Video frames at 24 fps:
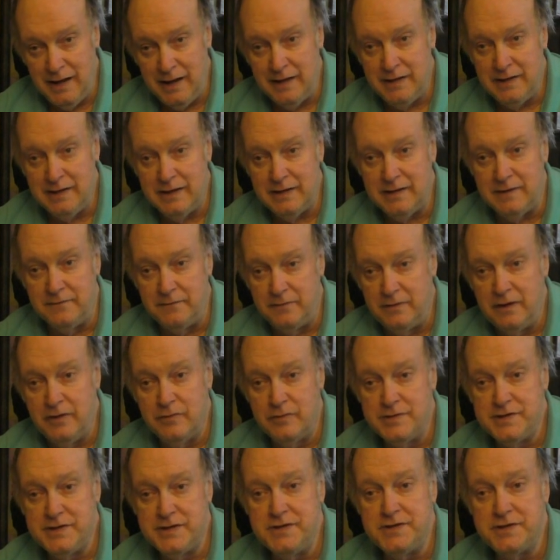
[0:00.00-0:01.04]
and that the
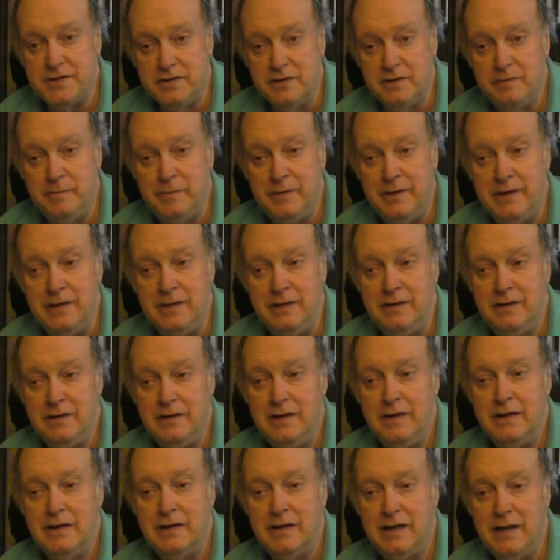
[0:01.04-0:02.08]
frequencies could be
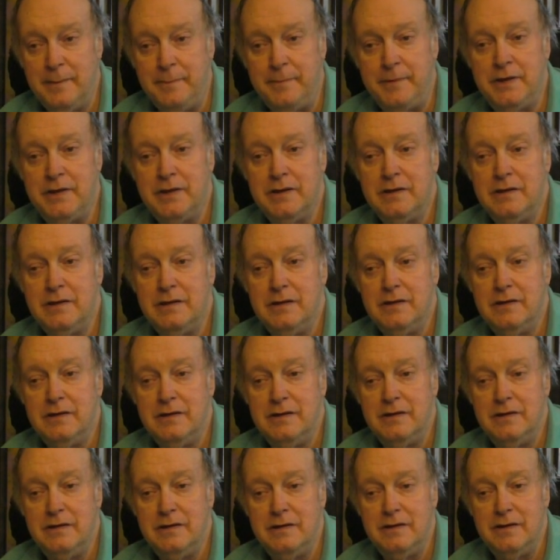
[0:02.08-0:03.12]
kept
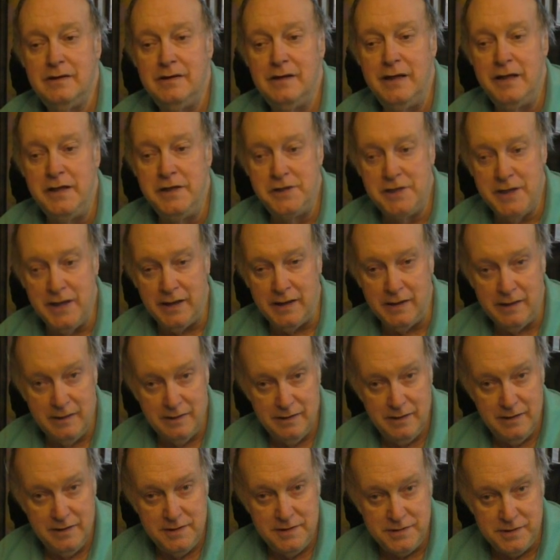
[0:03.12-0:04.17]
in check.
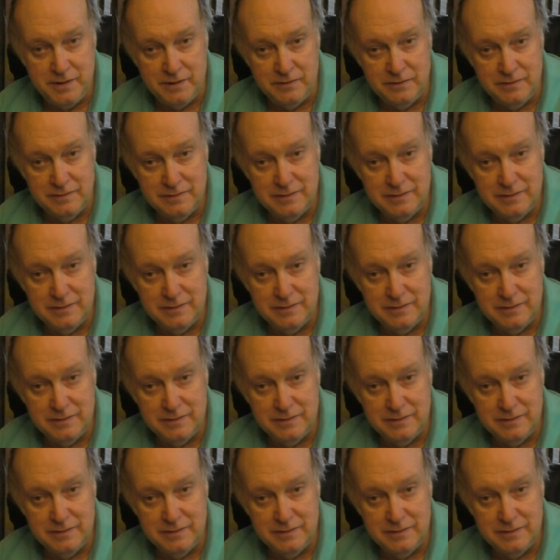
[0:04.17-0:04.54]
So